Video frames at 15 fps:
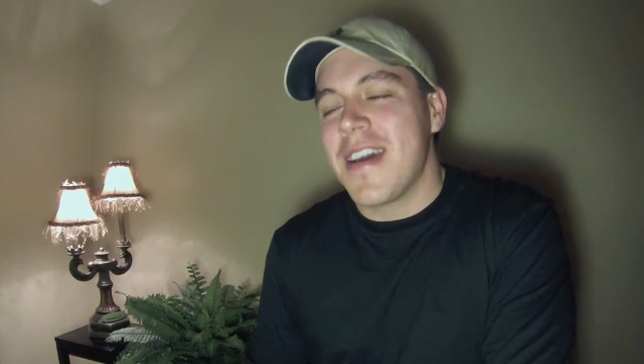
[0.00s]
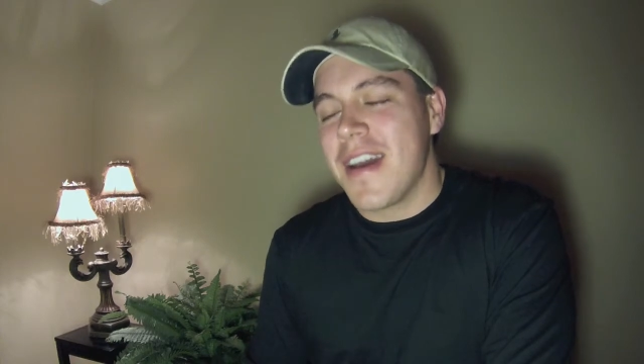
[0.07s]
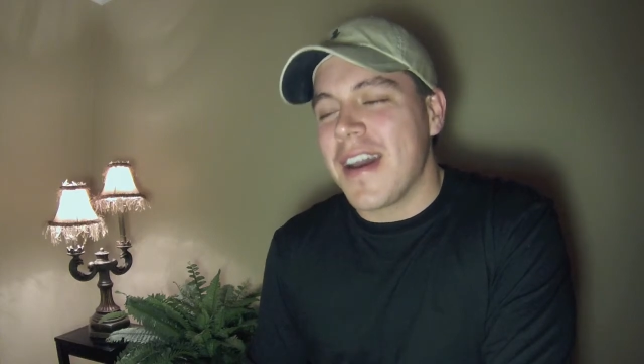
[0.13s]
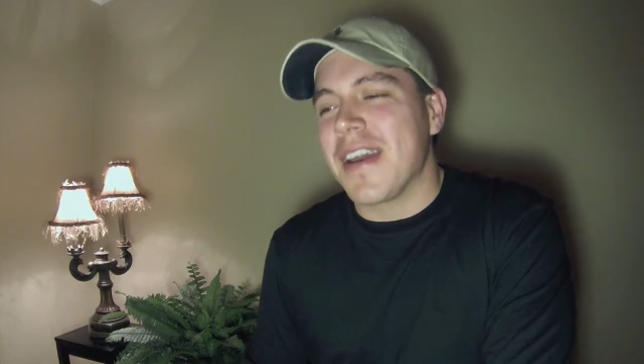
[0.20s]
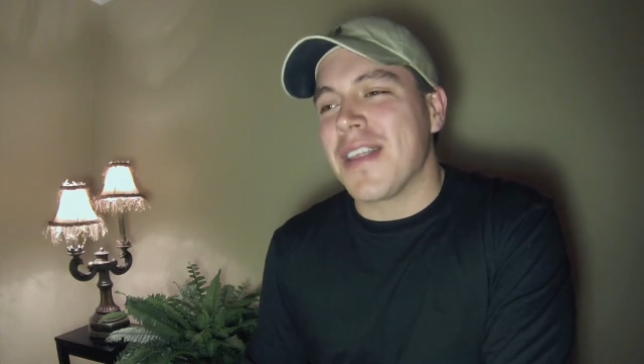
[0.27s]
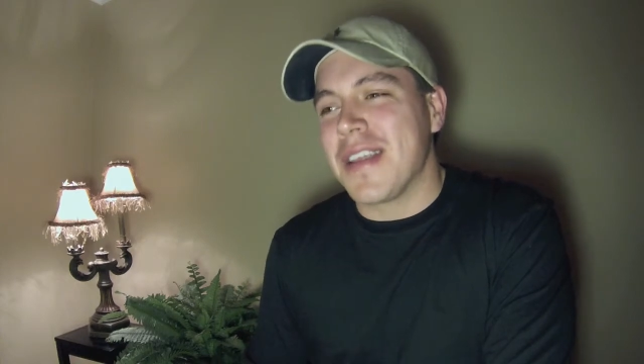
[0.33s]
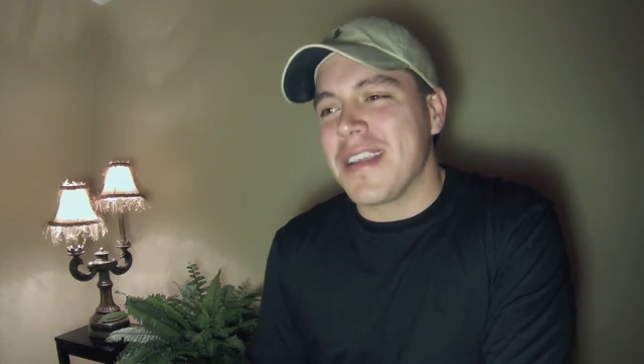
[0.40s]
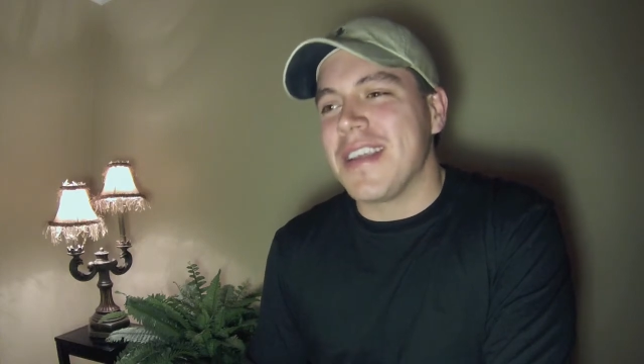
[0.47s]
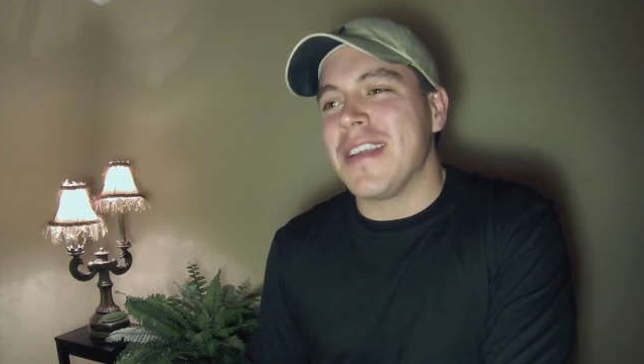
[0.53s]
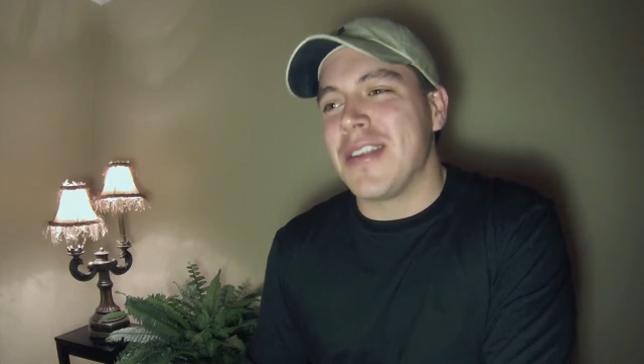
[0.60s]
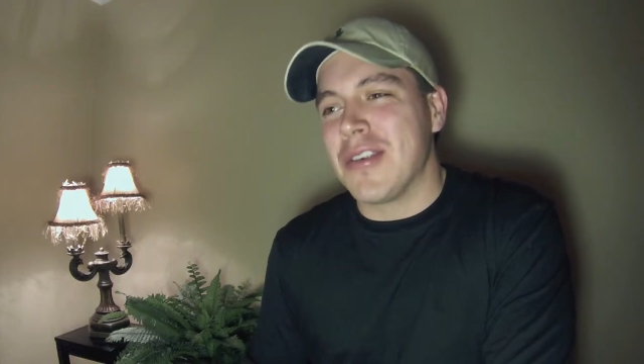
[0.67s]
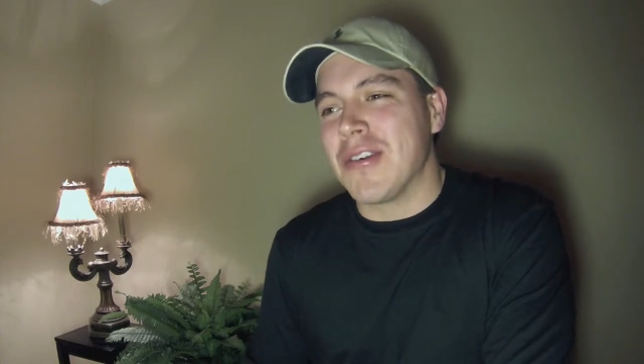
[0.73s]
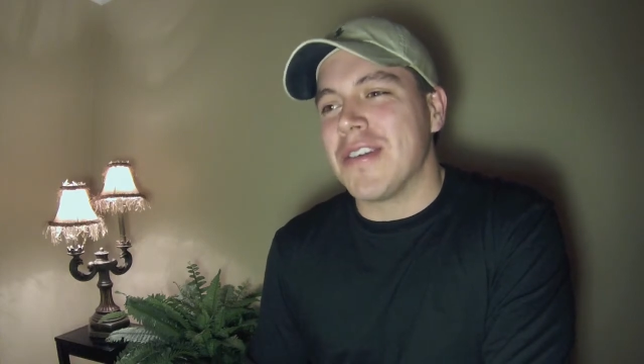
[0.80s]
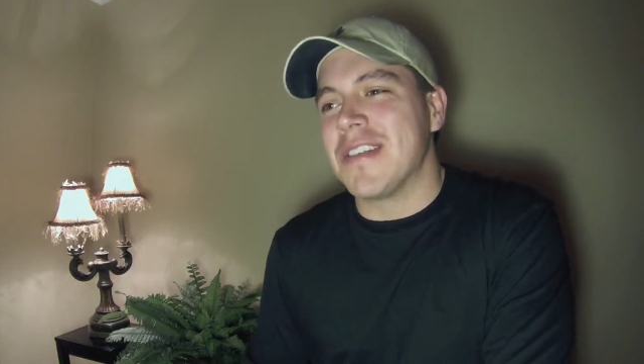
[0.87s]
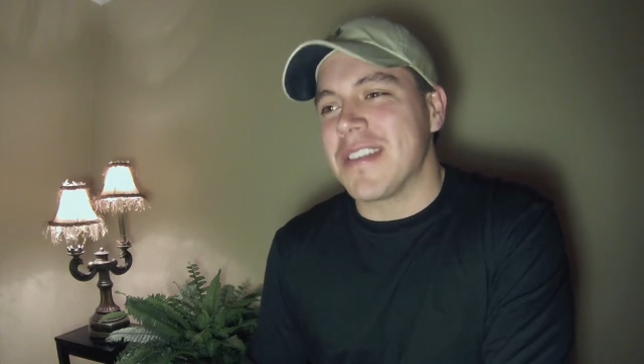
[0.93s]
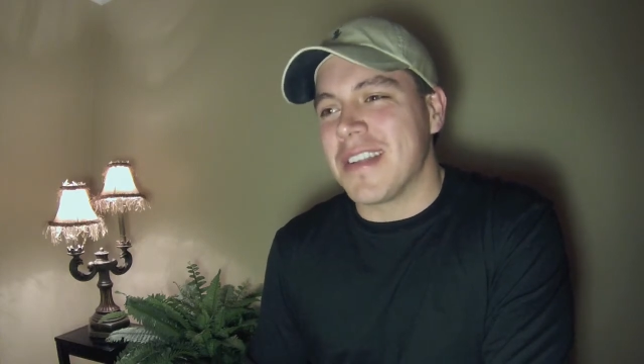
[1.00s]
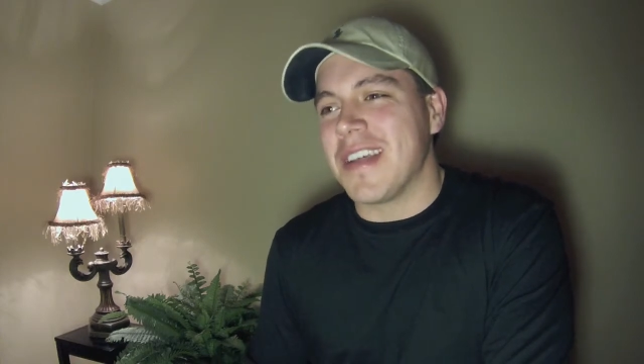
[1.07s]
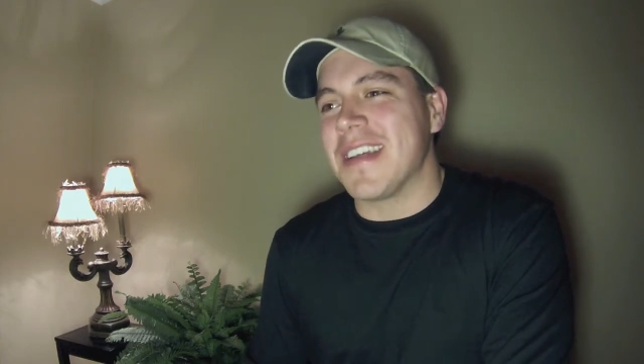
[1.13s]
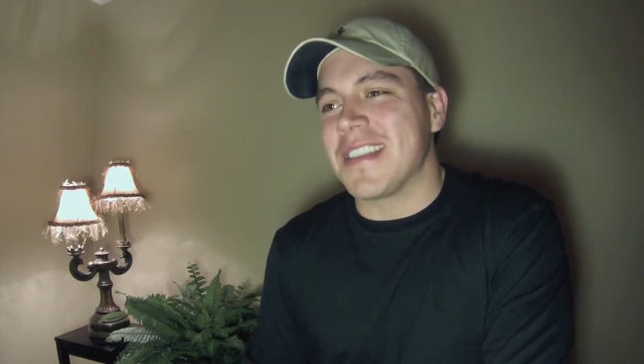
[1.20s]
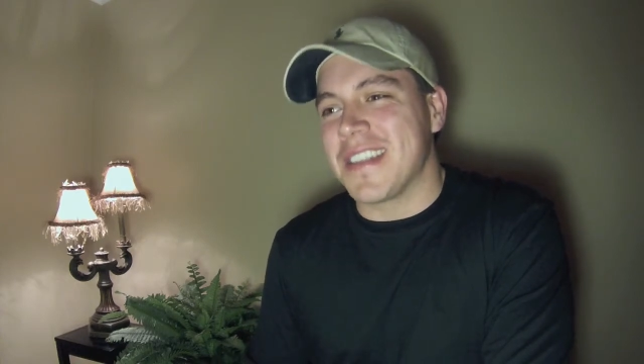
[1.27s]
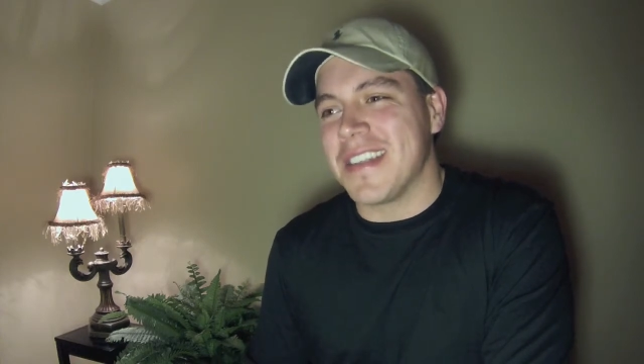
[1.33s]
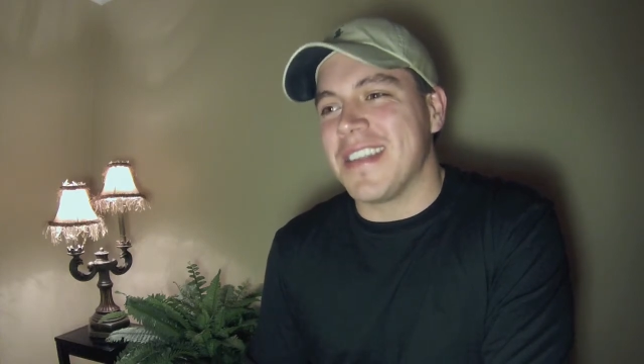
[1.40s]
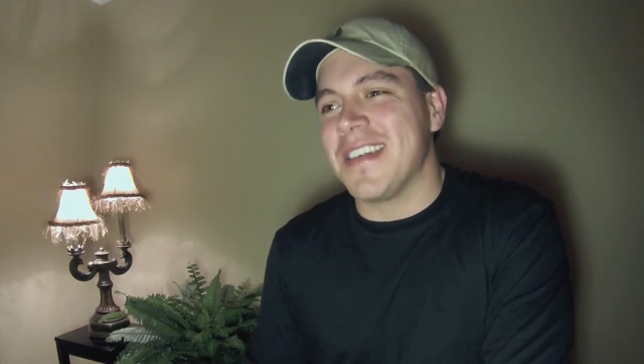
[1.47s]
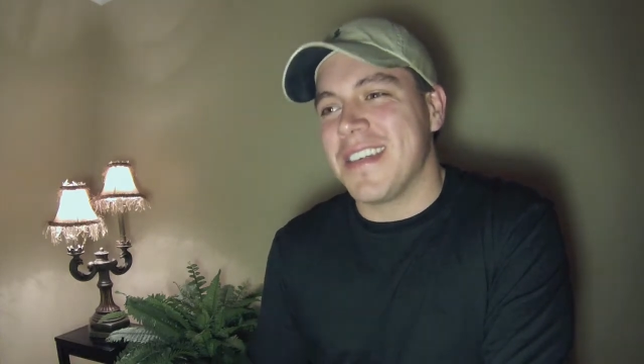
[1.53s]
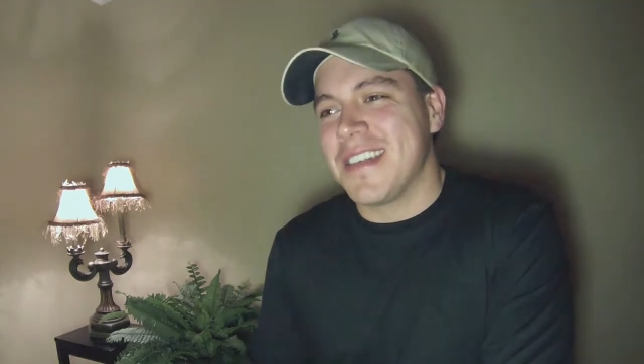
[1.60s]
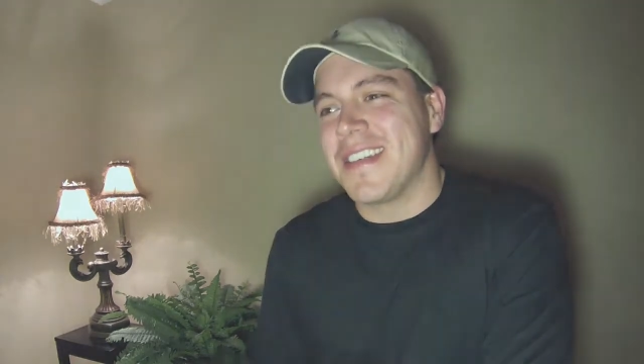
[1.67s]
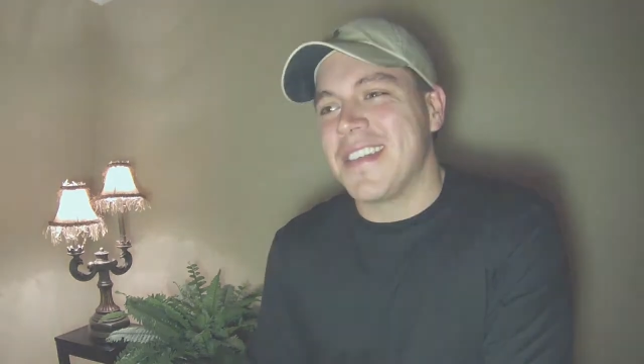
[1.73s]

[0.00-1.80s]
I think he learned his lesson.